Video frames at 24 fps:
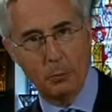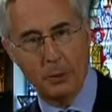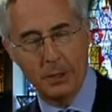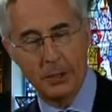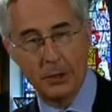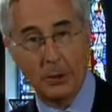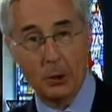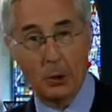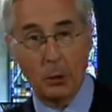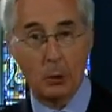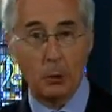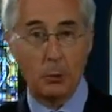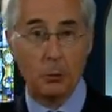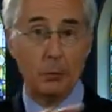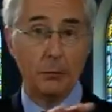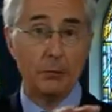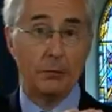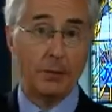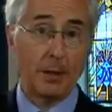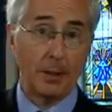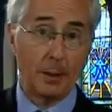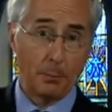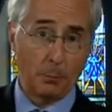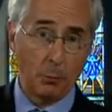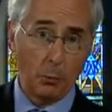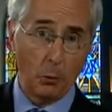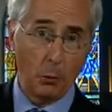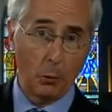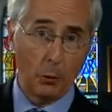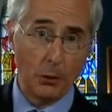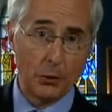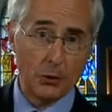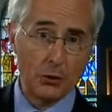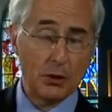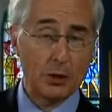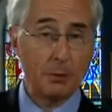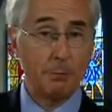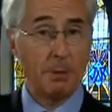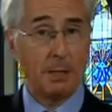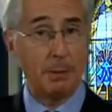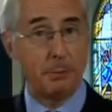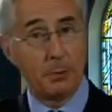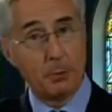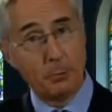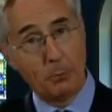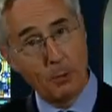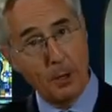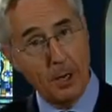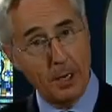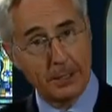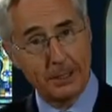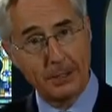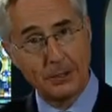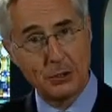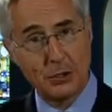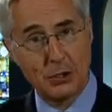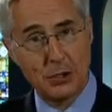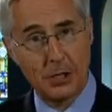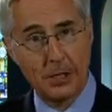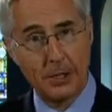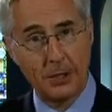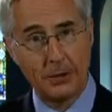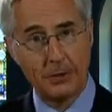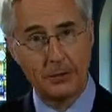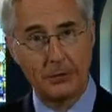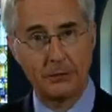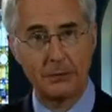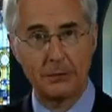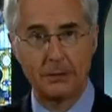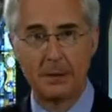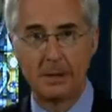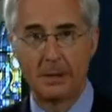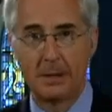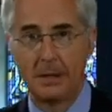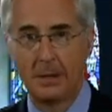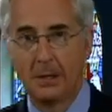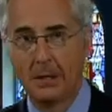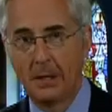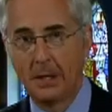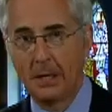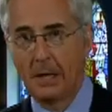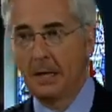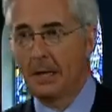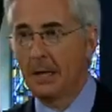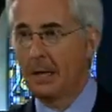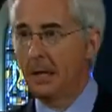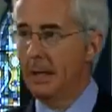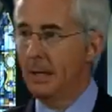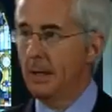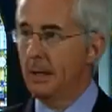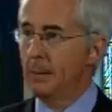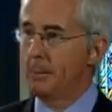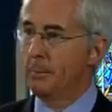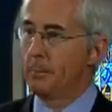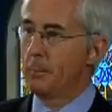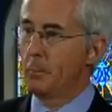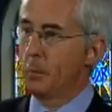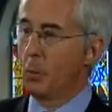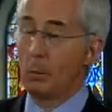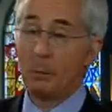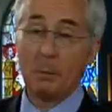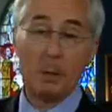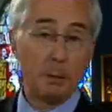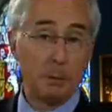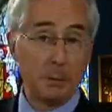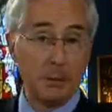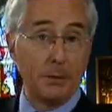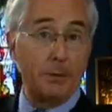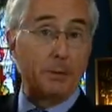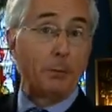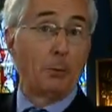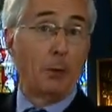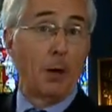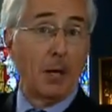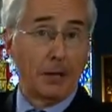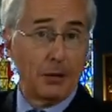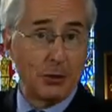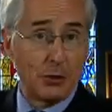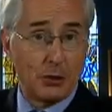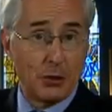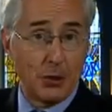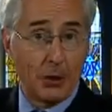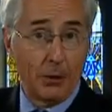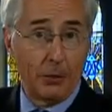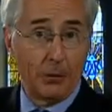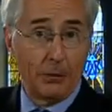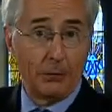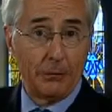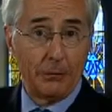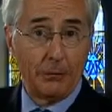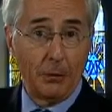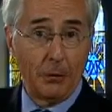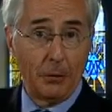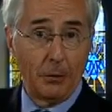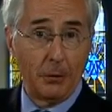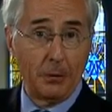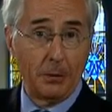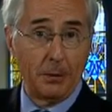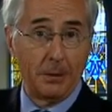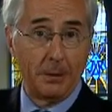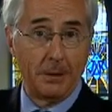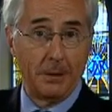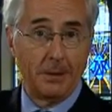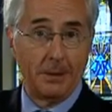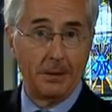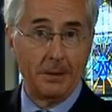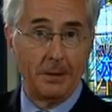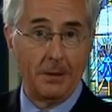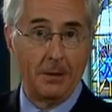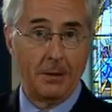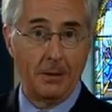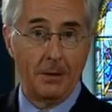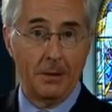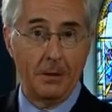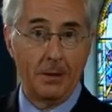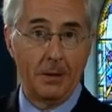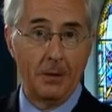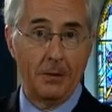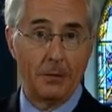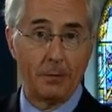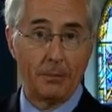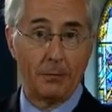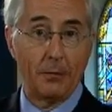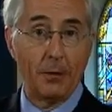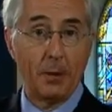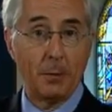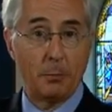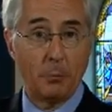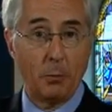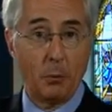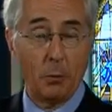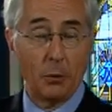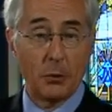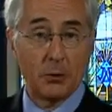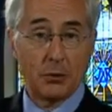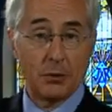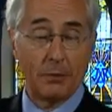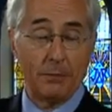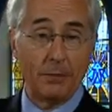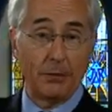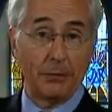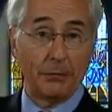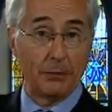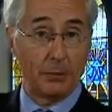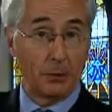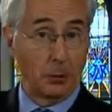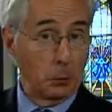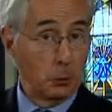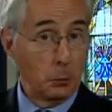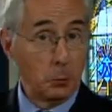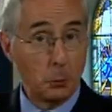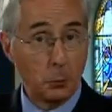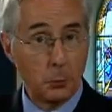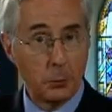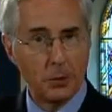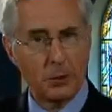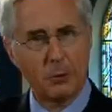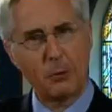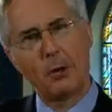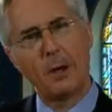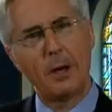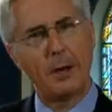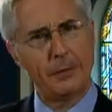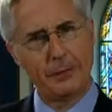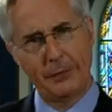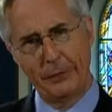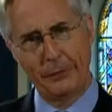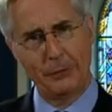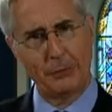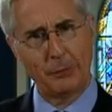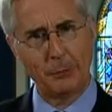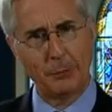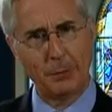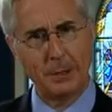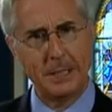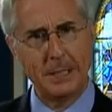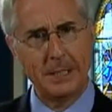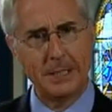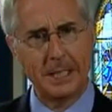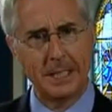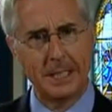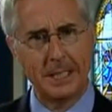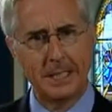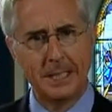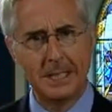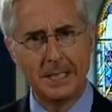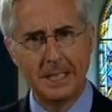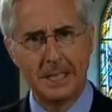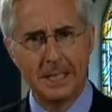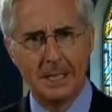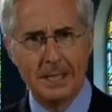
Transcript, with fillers: windows and a porch and maybe rocking chairs. Um, or maybe the rocking chairs are on the front porch of the saloon across the street. And